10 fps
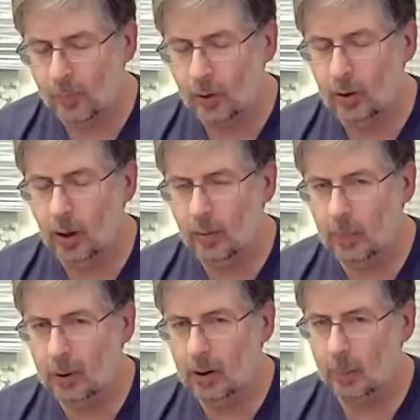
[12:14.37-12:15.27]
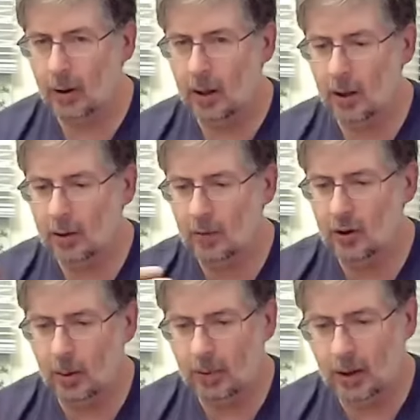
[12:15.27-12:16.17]
And definitely pick up the hints of
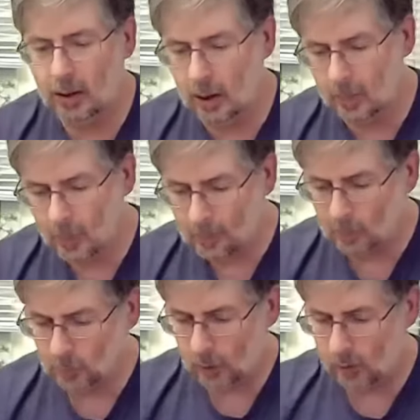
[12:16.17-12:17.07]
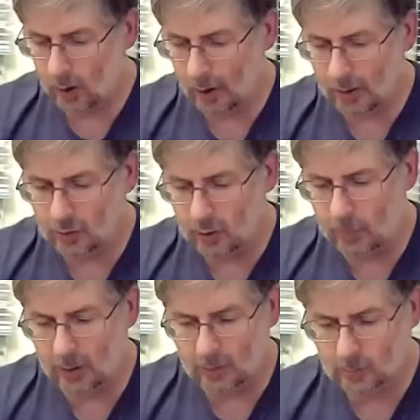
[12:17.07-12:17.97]
cinnamon in there. It's got a light cinnamon